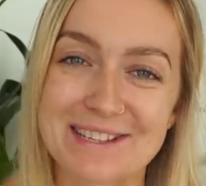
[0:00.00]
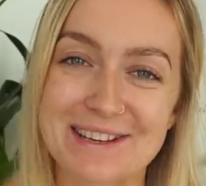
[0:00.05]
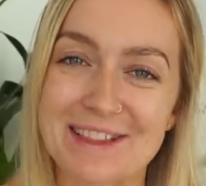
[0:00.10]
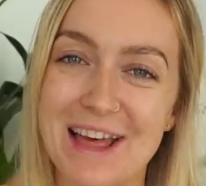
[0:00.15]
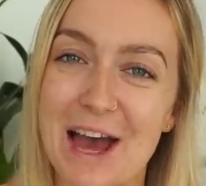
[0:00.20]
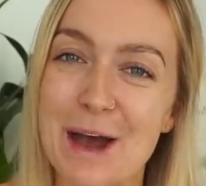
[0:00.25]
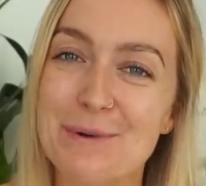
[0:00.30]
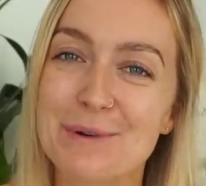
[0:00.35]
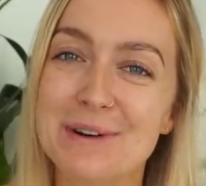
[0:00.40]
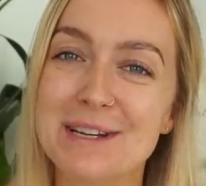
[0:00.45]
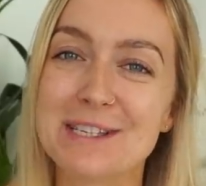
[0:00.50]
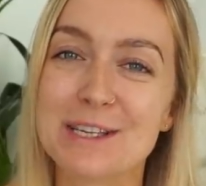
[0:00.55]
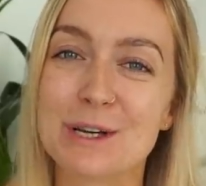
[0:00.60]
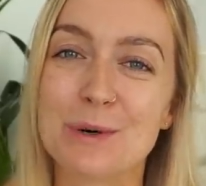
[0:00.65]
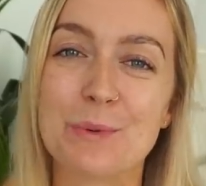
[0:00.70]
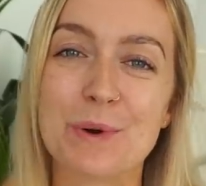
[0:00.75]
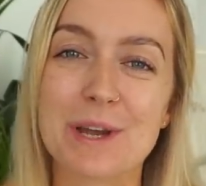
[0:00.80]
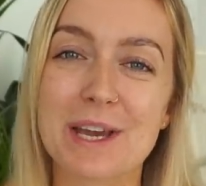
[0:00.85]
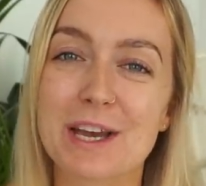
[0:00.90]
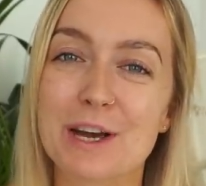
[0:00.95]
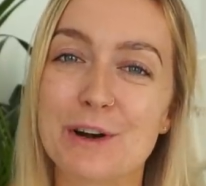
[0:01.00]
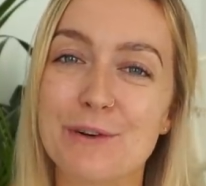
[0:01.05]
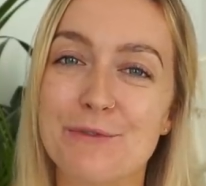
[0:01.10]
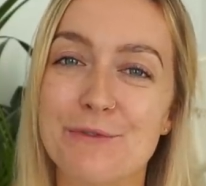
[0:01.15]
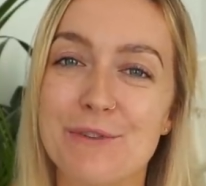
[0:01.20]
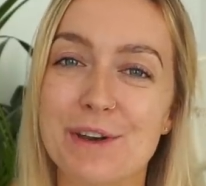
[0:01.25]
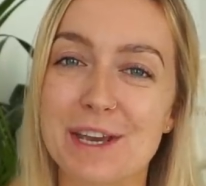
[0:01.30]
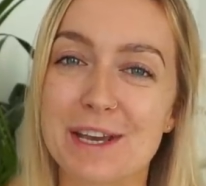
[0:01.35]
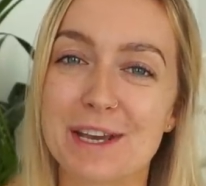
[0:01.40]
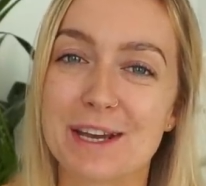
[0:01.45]
so that was a week
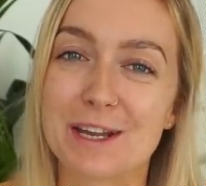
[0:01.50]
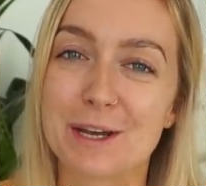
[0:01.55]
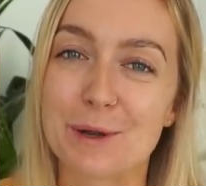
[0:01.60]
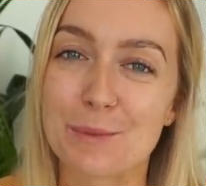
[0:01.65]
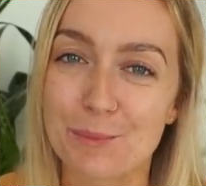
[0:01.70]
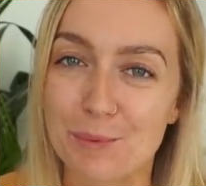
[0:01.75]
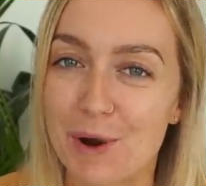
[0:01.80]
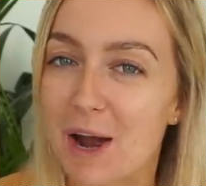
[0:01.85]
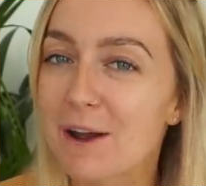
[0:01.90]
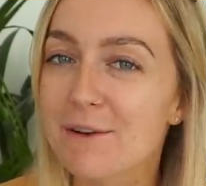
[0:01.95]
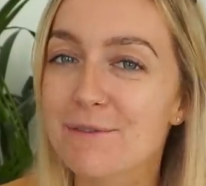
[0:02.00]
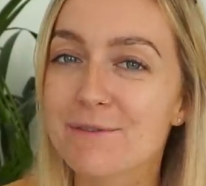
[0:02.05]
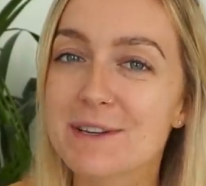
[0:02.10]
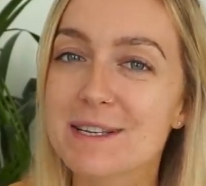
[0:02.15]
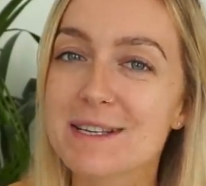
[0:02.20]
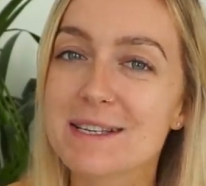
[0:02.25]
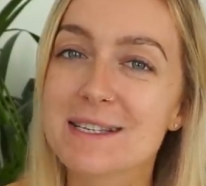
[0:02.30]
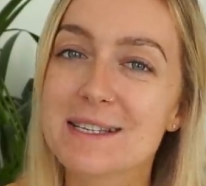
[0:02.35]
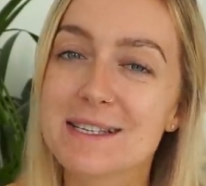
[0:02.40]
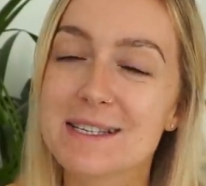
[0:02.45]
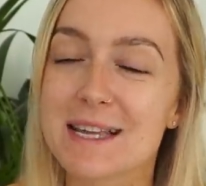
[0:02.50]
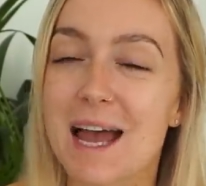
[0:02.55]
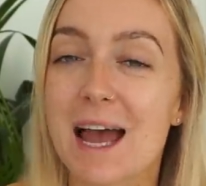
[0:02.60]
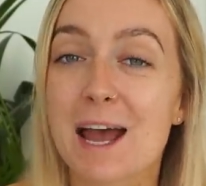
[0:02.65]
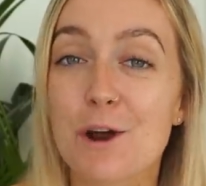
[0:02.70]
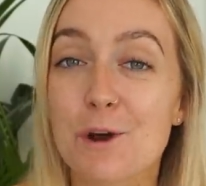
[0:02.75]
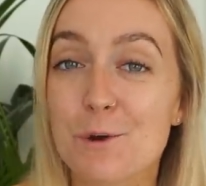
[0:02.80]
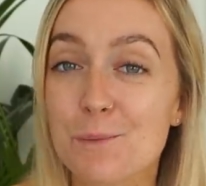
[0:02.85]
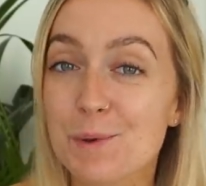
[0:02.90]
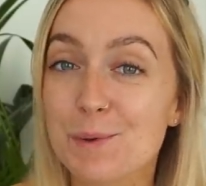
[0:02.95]
of vegan breakfasts.
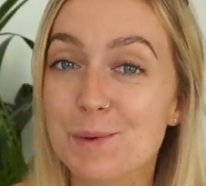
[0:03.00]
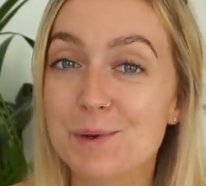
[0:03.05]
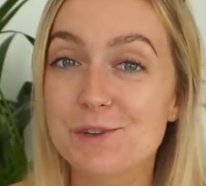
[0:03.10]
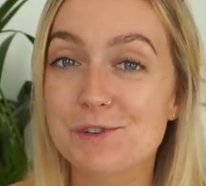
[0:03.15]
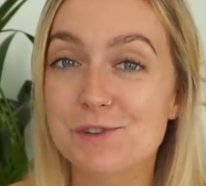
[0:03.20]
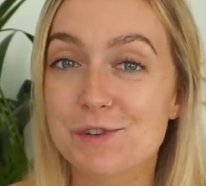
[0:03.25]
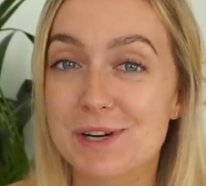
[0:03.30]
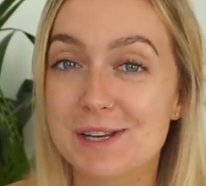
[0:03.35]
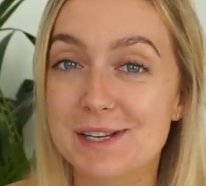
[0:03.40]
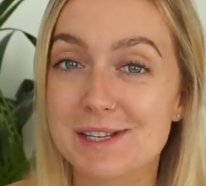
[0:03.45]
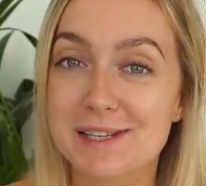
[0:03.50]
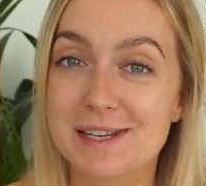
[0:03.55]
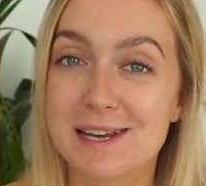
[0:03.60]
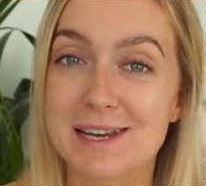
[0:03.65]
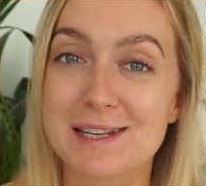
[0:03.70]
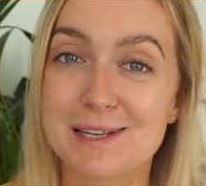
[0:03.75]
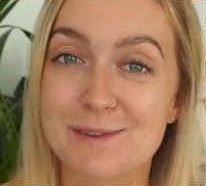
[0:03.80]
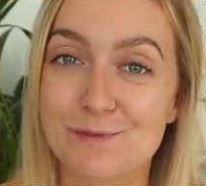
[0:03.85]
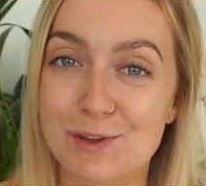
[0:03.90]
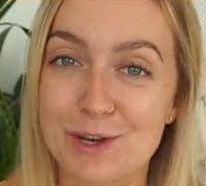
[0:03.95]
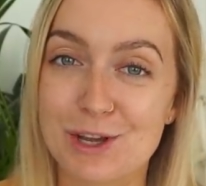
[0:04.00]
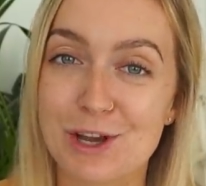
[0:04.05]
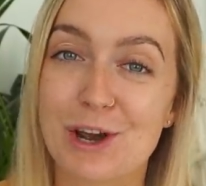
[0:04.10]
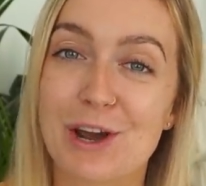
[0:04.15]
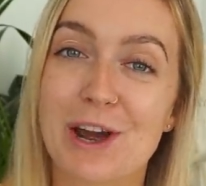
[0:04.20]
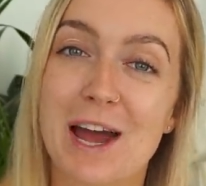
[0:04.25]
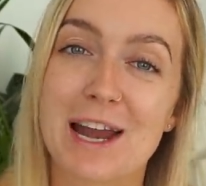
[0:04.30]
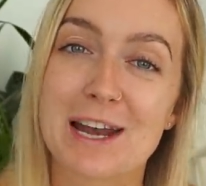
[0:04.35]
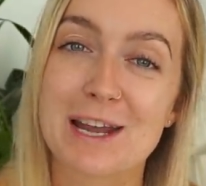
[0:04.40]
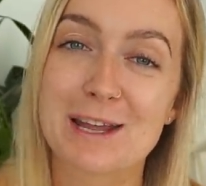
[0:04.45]
I hope you enjoyed today's
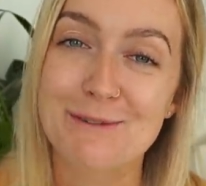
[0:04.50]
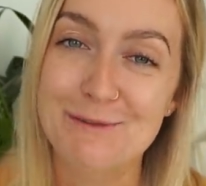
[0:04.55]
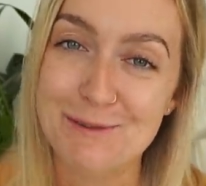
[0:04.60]
video, and